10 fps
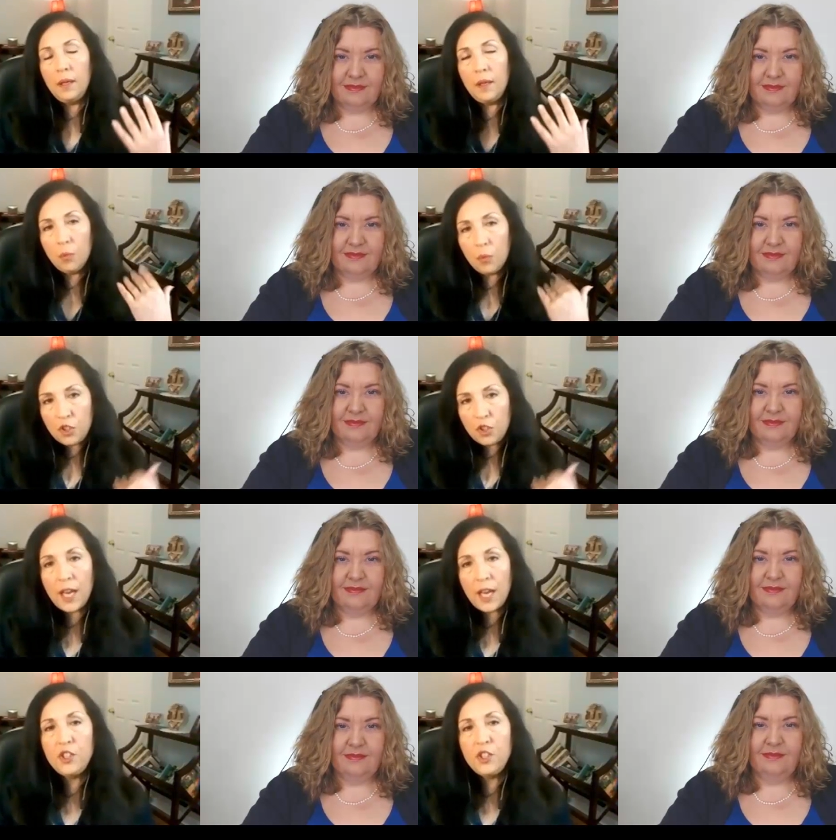
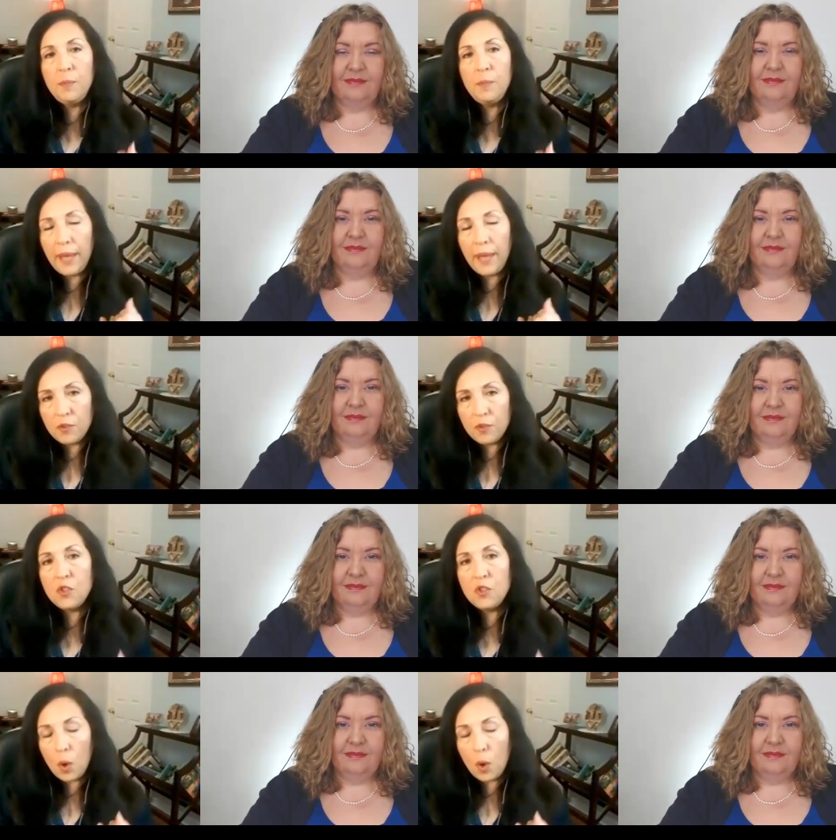Speaker 1: rejection
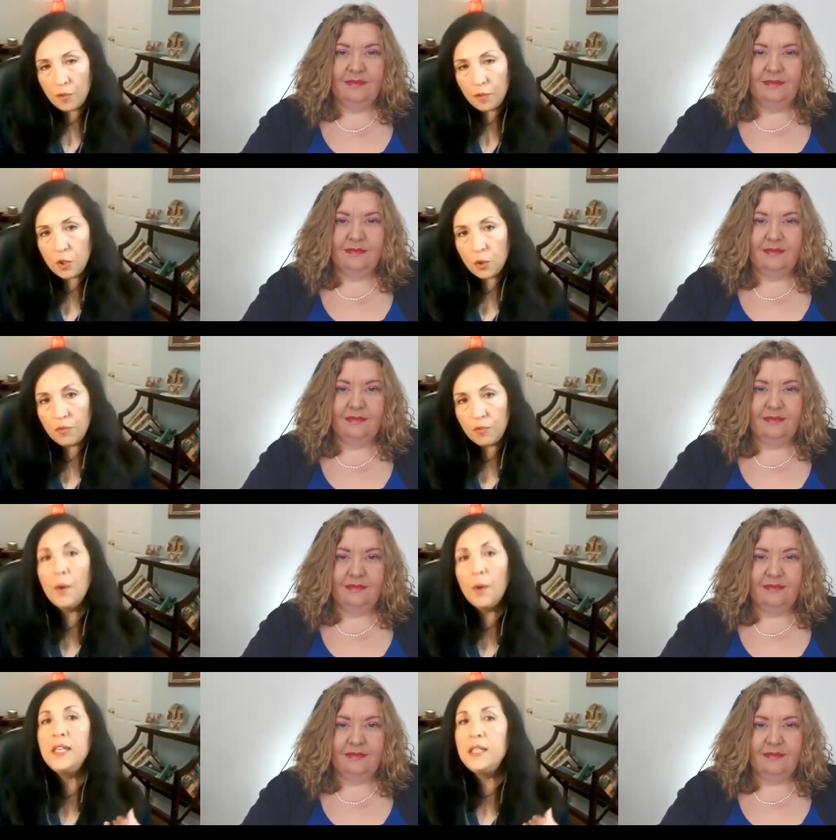bounces off of you
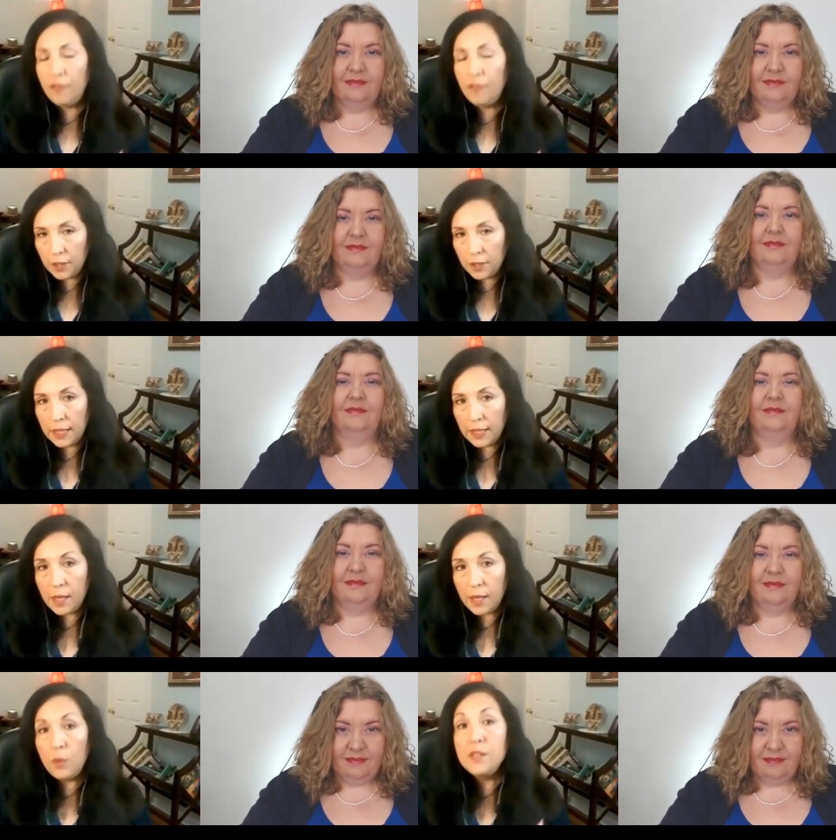very differently
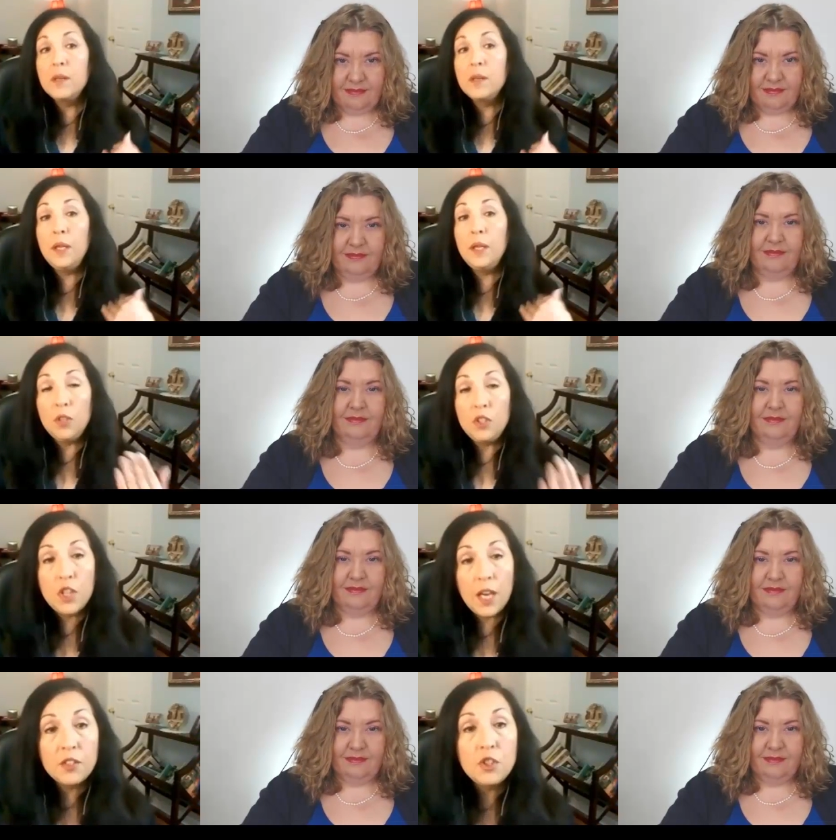than when somebody
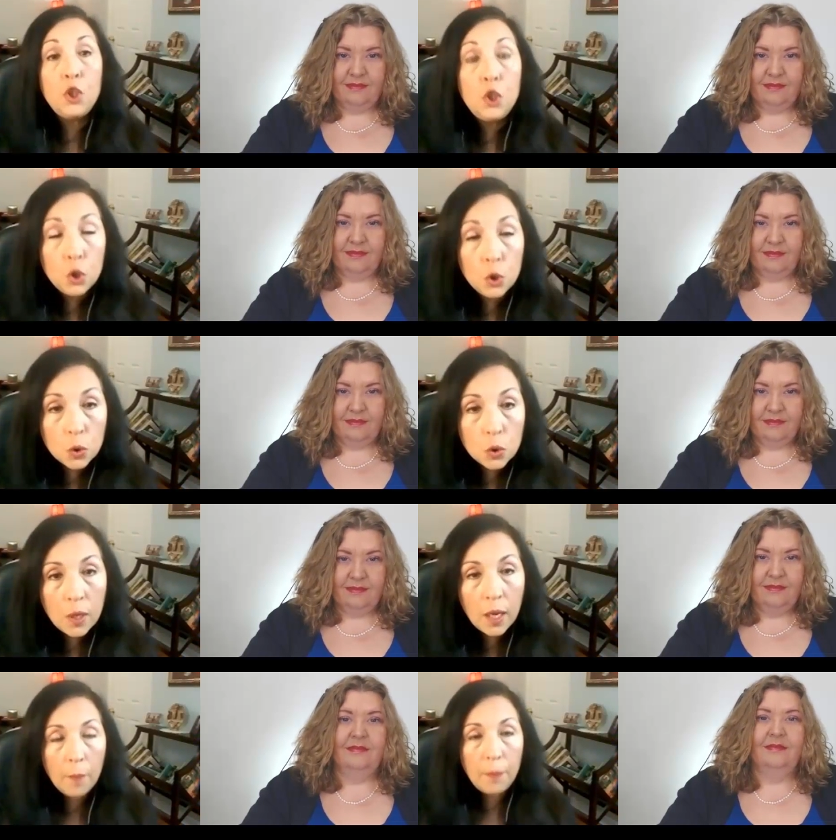rejects
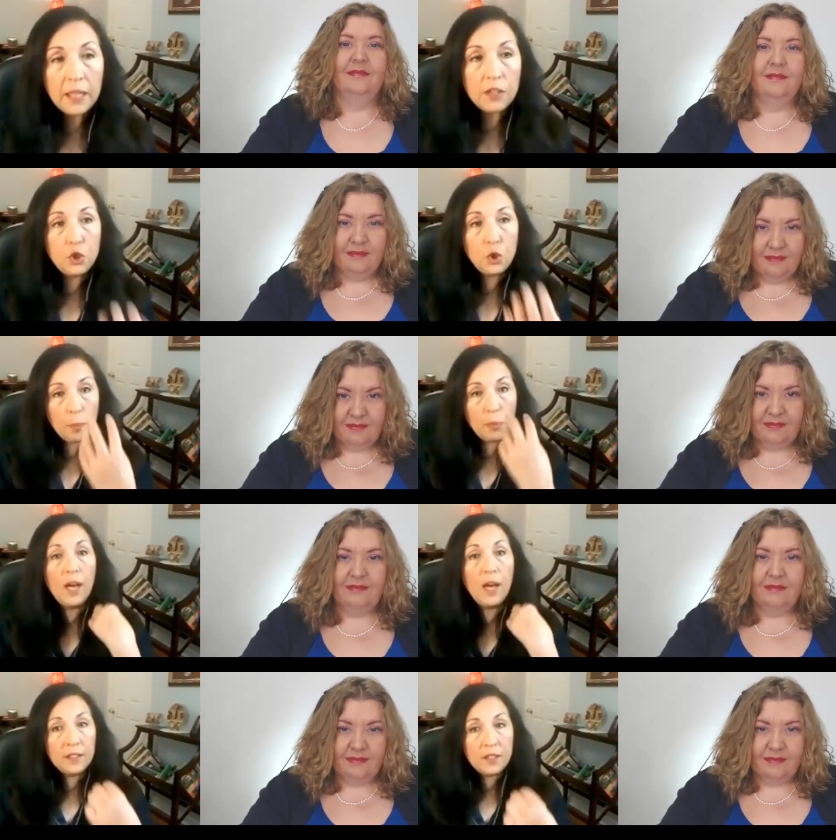you because your
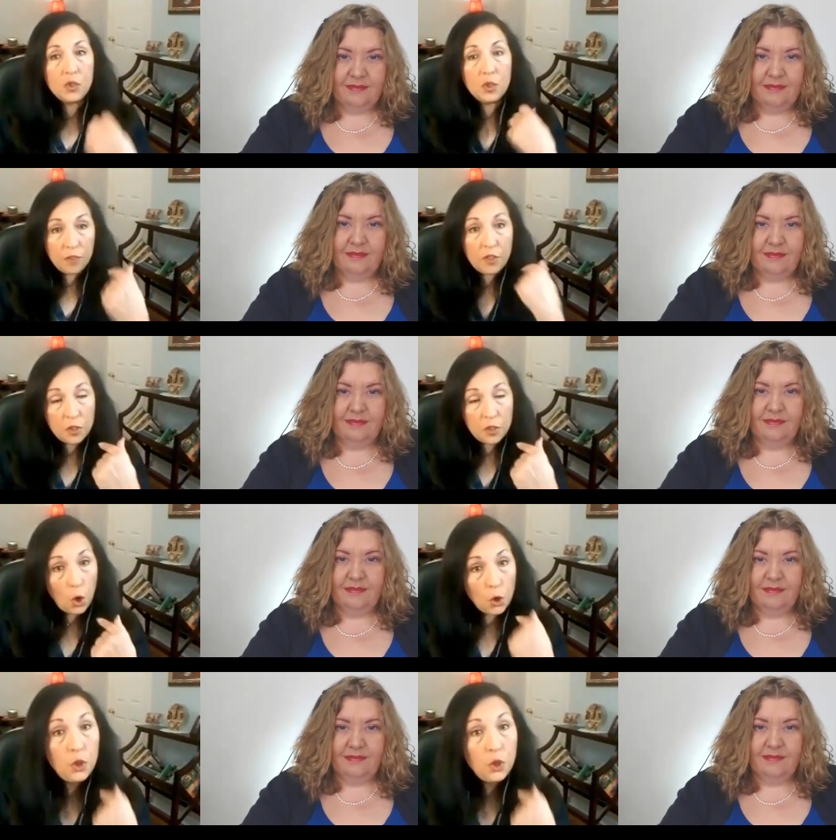products and services
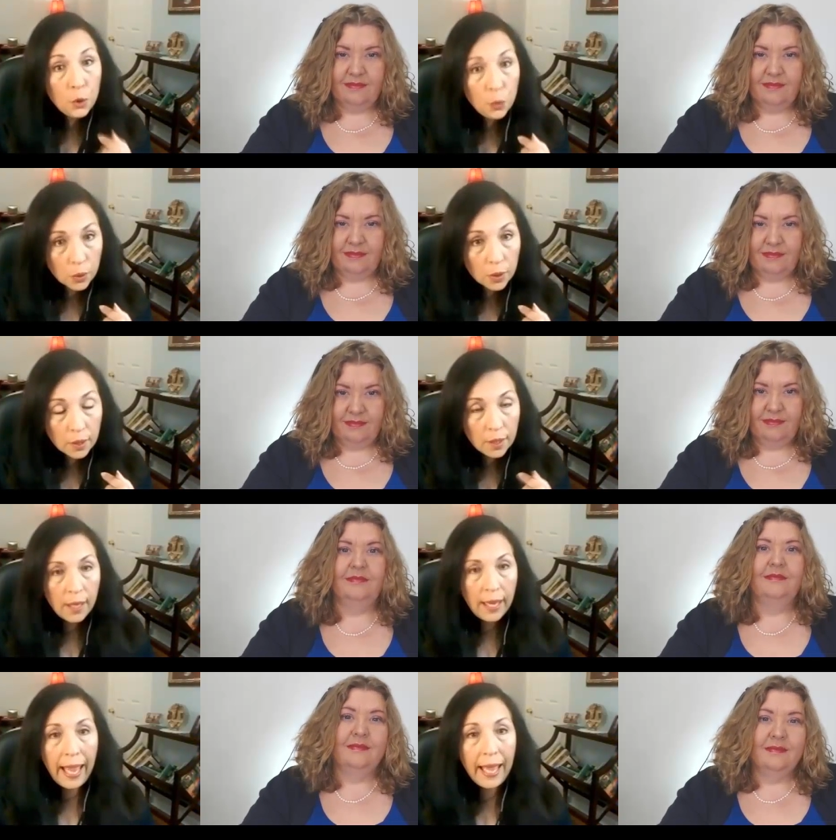are you.
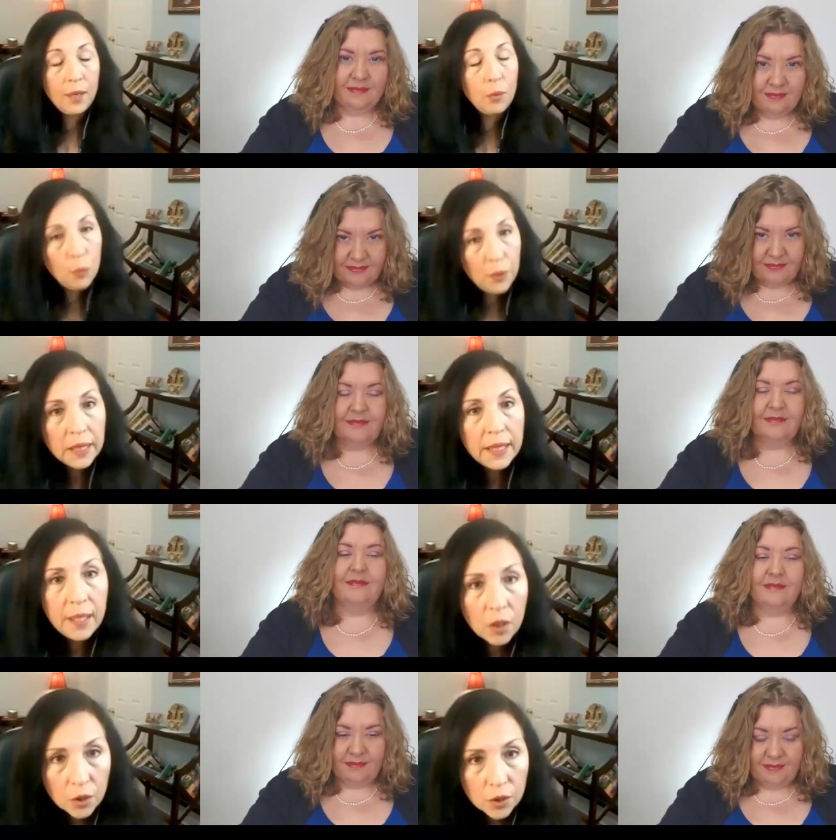And it really
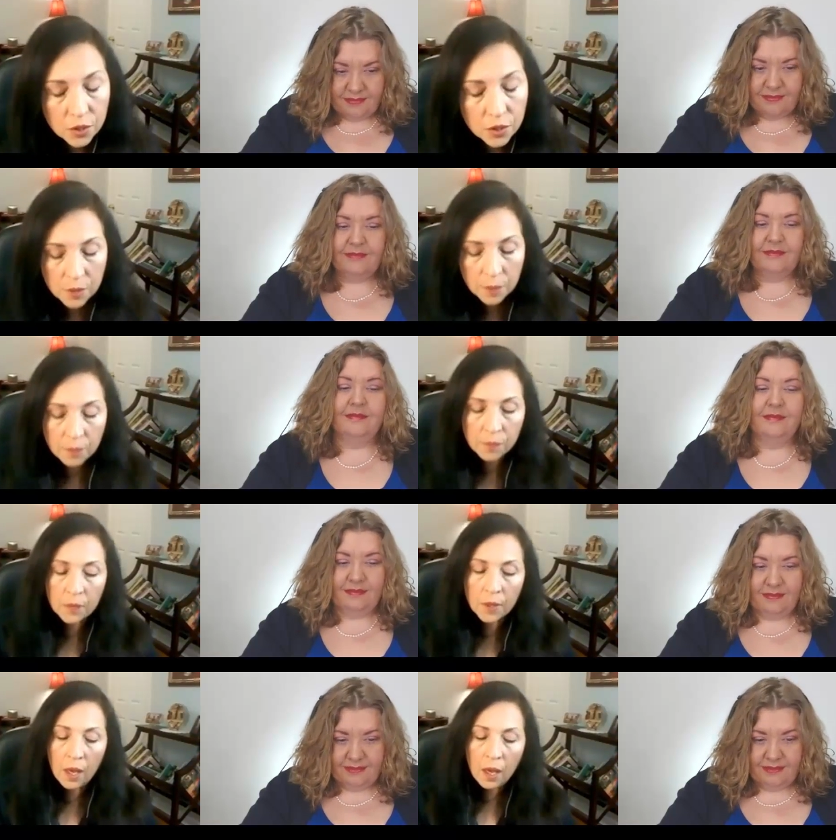hurts.
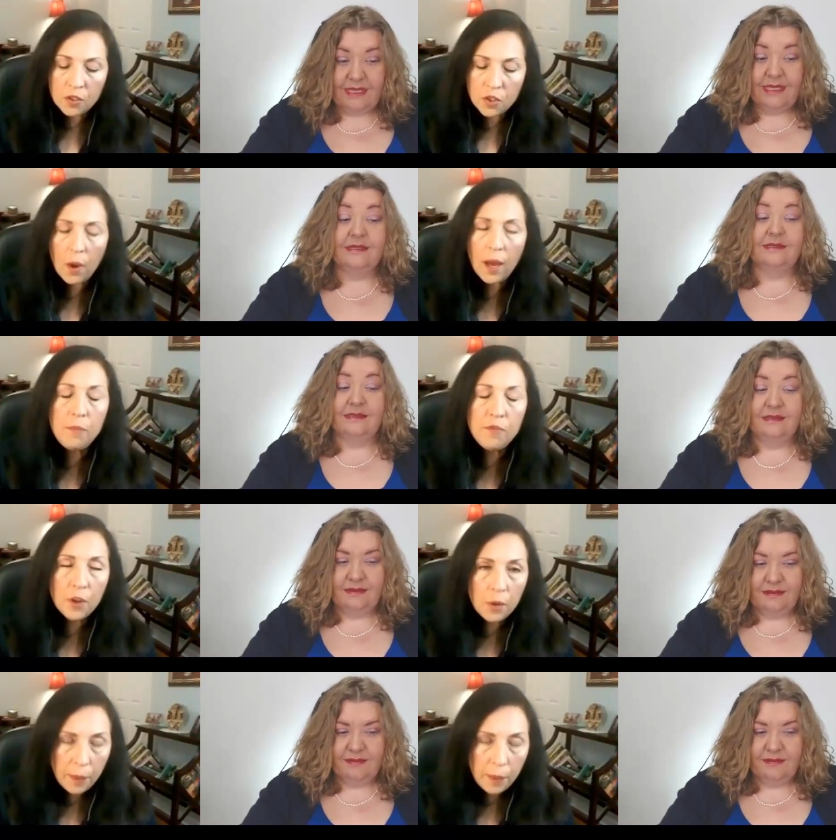Yes. So I'm very